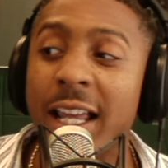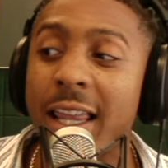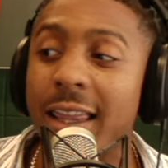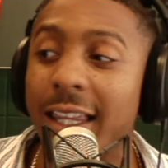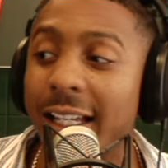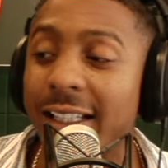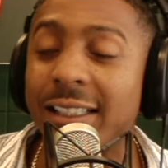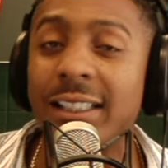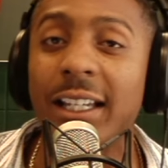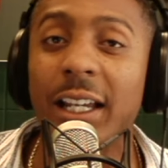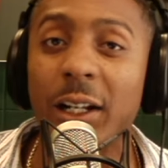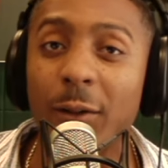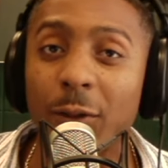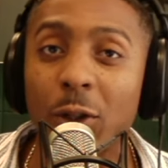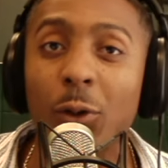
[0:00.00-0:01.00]
This
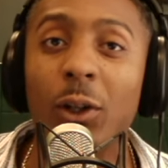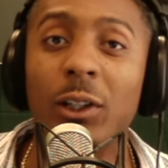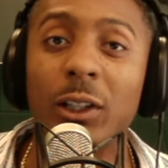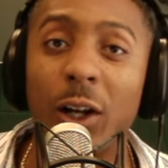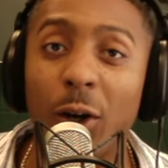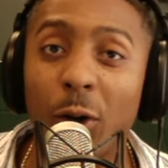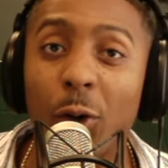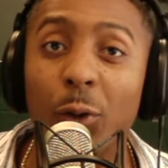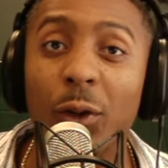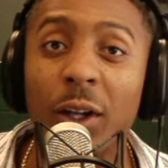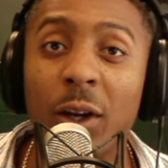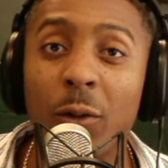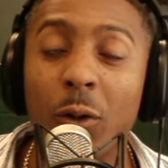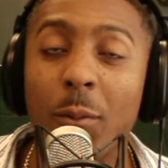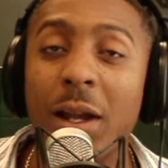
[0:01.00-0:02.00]
interview alone
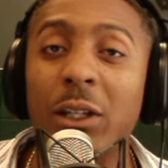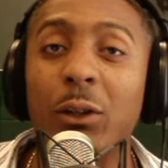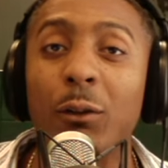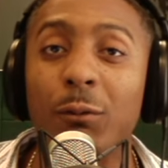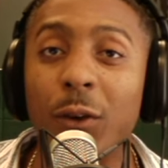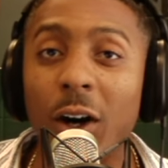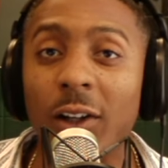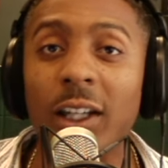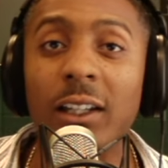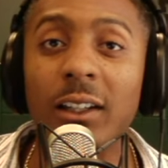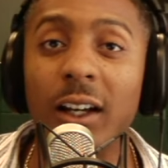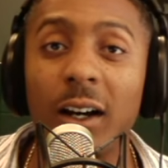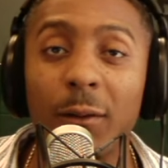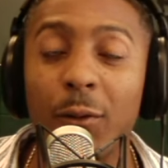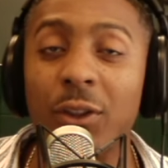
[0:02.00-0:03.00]
will make you fall in
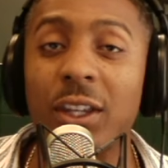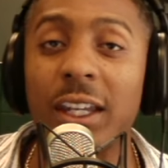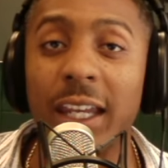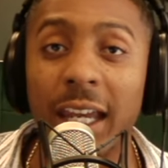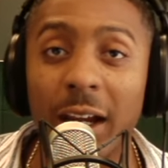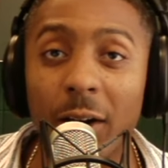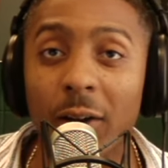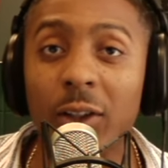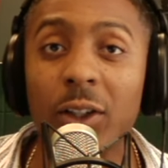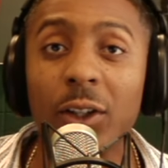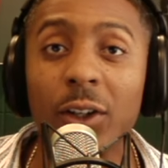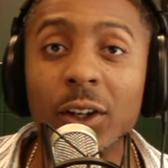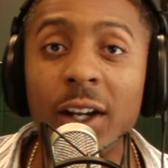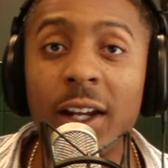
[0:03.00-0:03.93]
love with the character